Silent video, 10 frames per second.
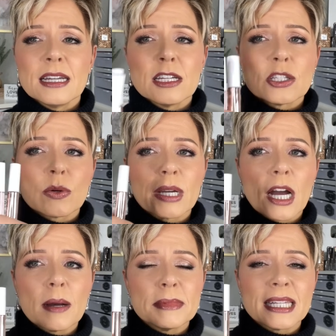So it
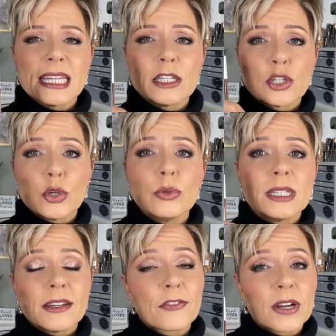comes in two
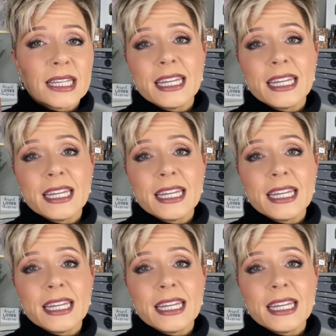different